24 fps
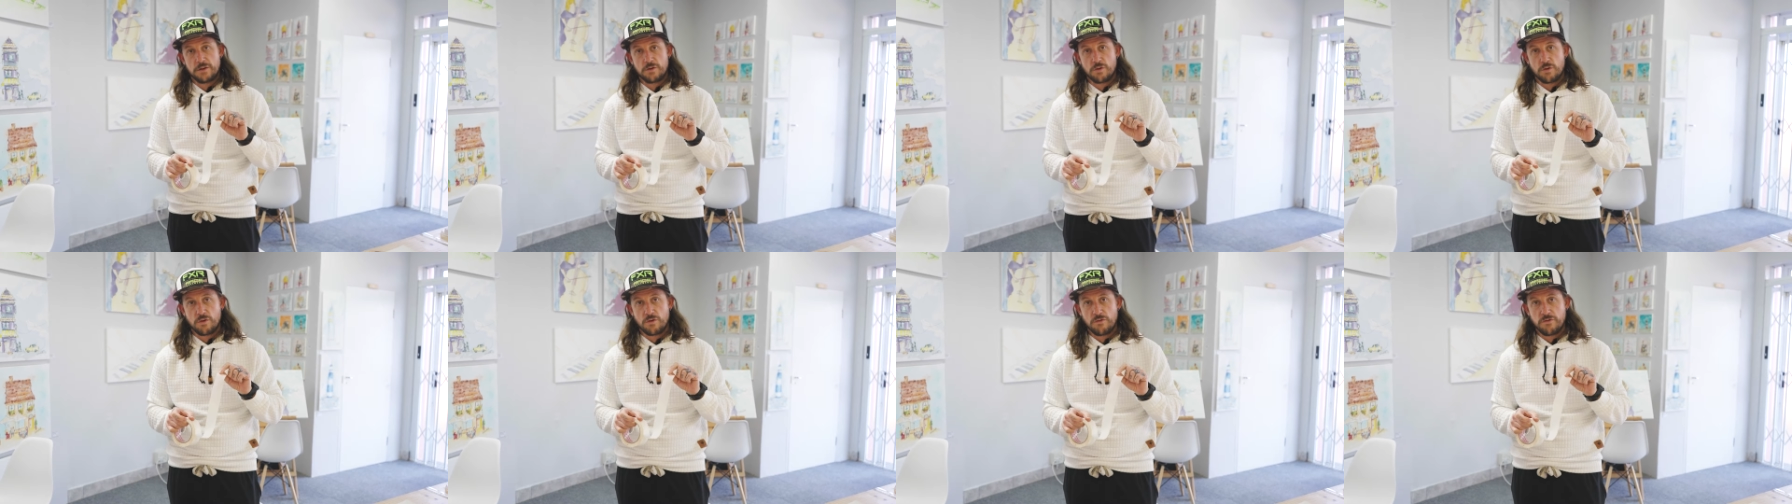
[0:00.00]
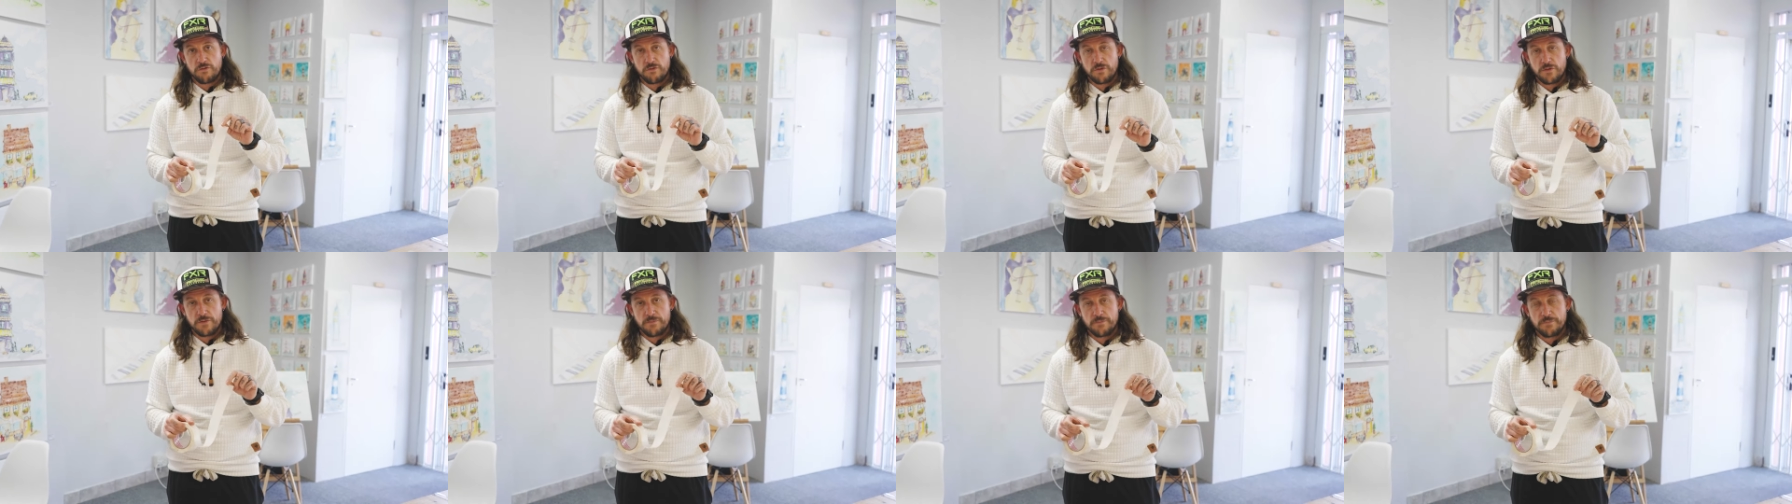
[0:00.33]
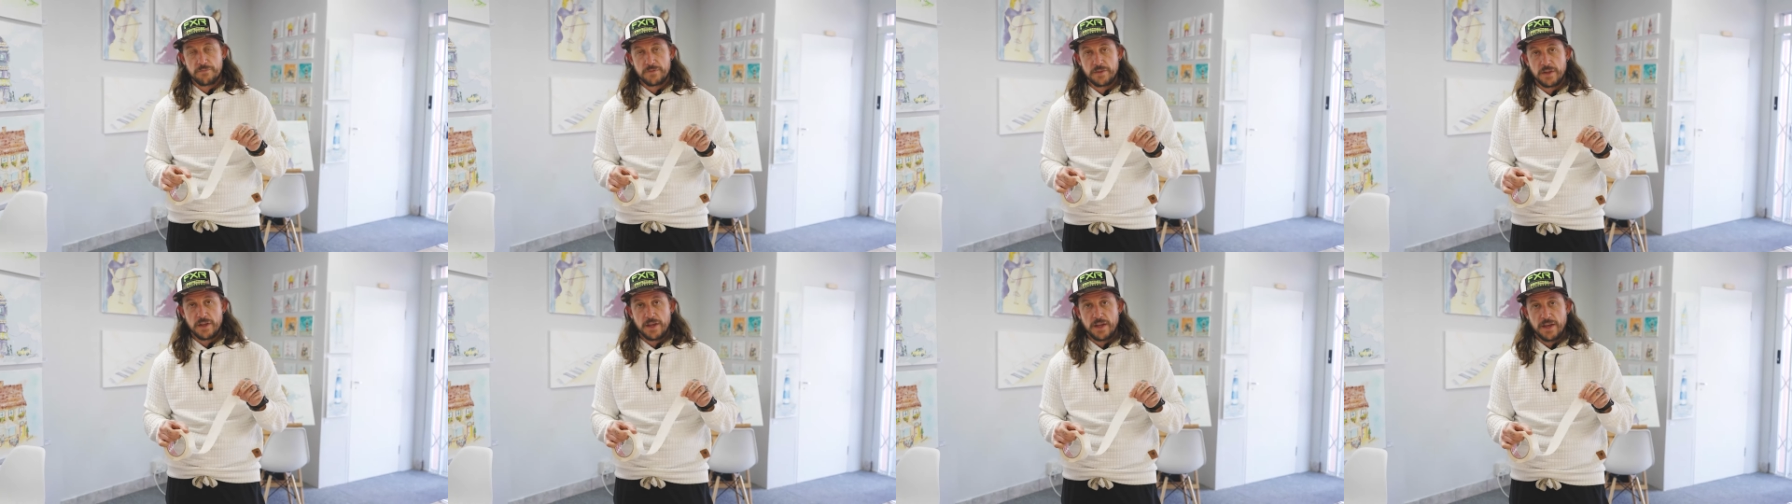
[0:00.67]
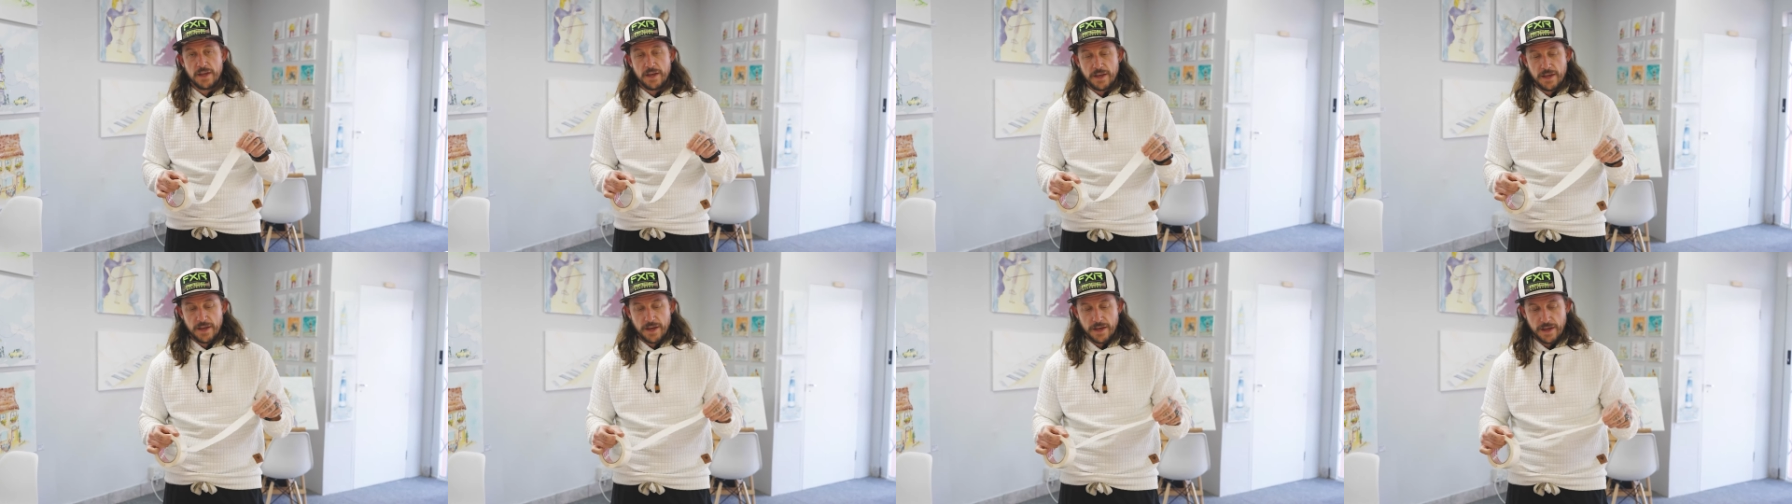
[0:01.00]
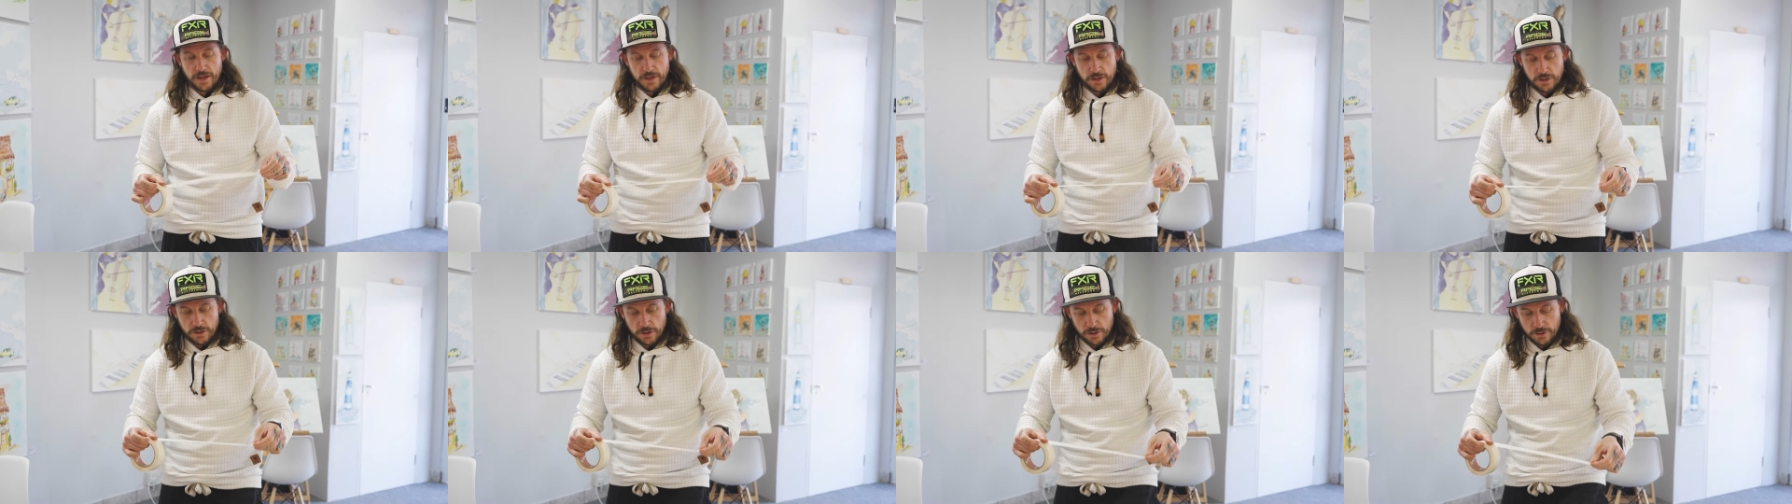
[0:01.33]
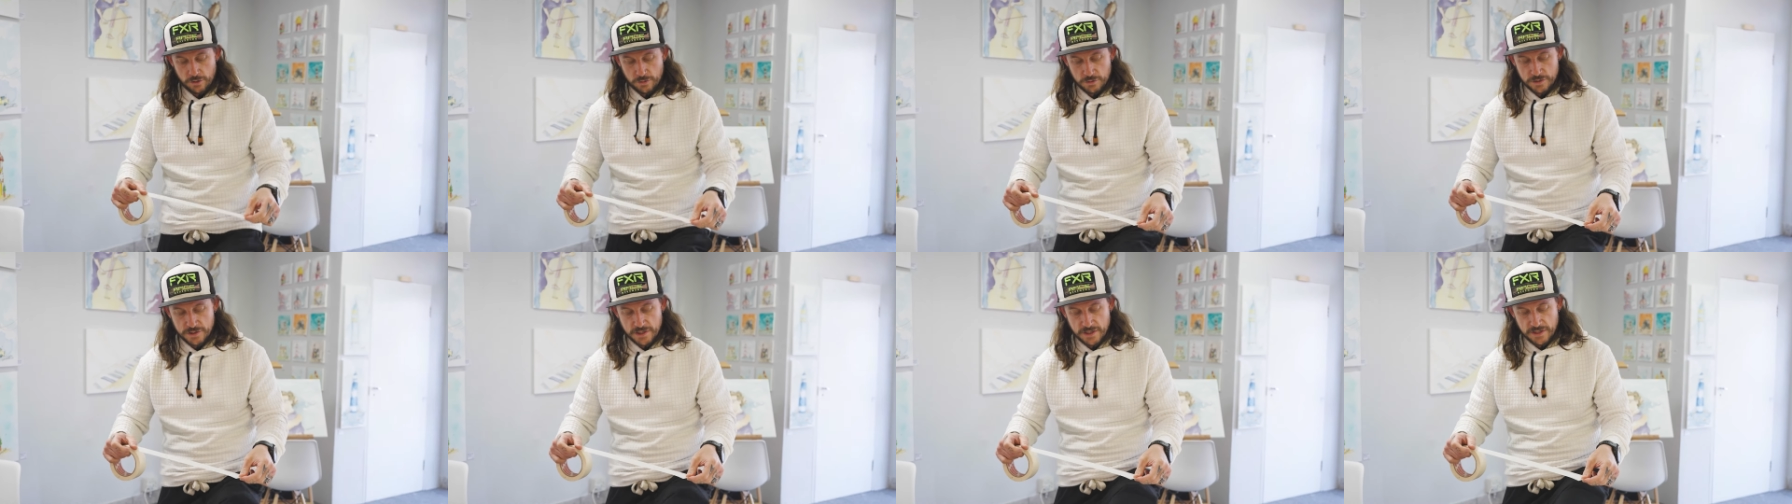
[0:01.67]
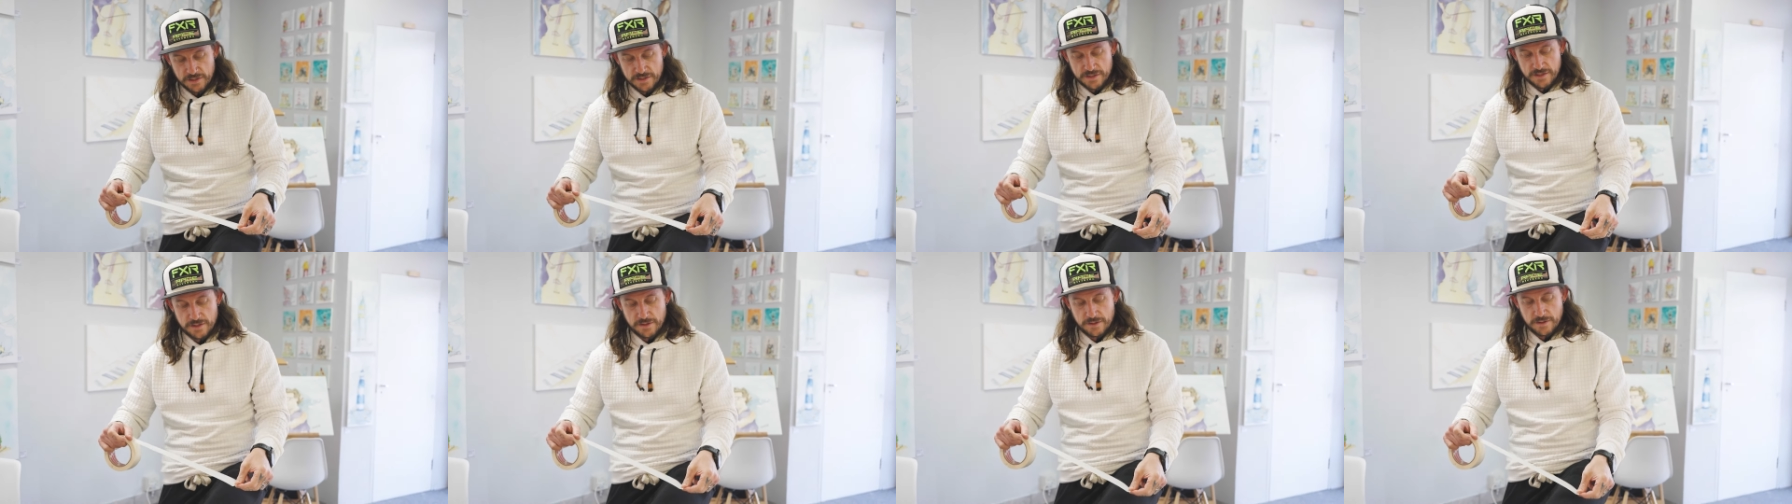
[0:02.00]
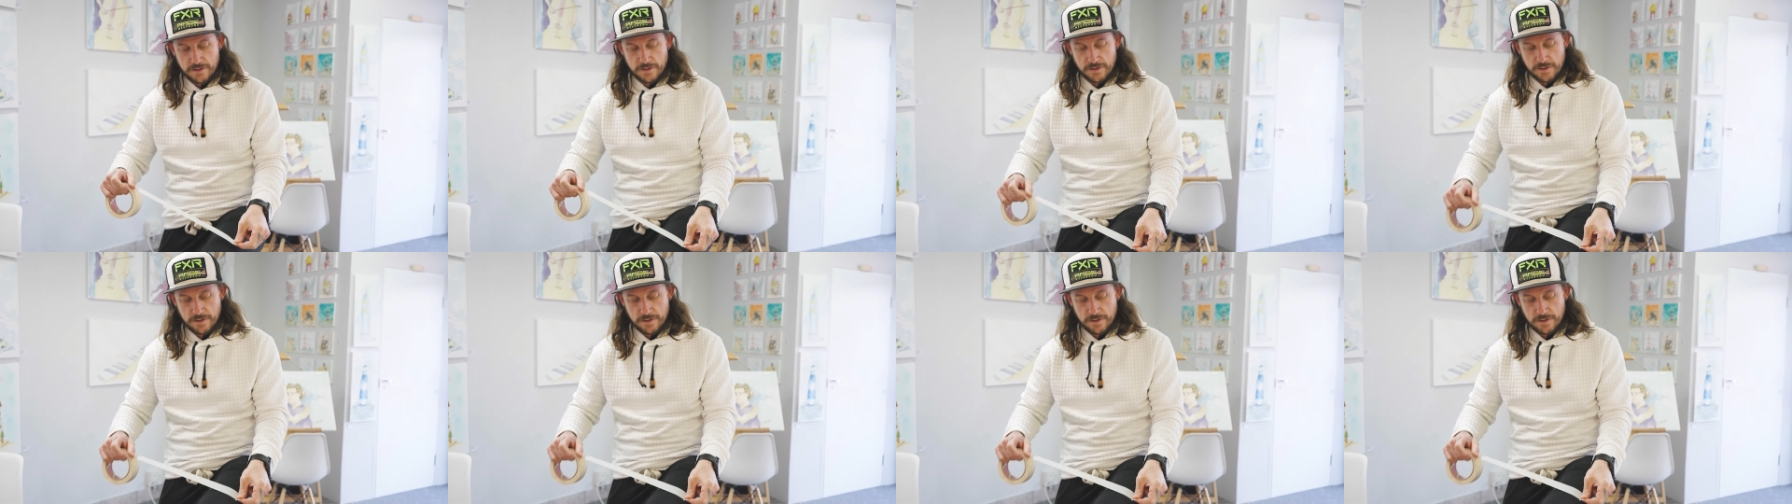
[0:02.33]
off, you just